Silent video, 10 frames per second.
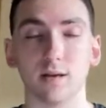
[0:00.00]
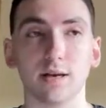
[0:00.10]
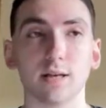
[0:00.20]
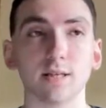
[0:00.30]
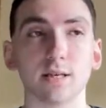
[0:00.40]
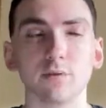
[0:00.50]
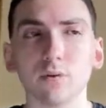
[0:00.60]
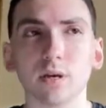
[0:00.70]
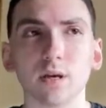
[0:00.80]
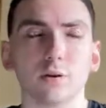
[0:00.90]
And if you
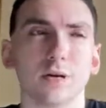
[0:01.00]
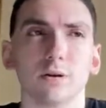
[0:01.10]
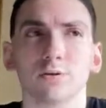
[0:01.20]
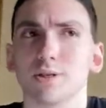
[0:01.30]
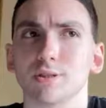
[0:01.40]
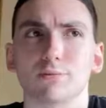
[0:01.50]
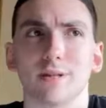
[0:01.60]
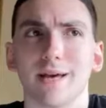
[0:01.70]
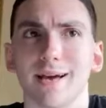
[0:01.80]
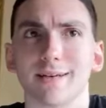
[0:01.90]
think you're here just to
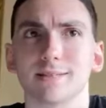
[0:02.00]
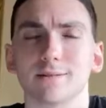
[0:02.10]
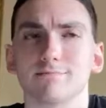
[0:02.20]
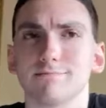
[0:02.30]
relax,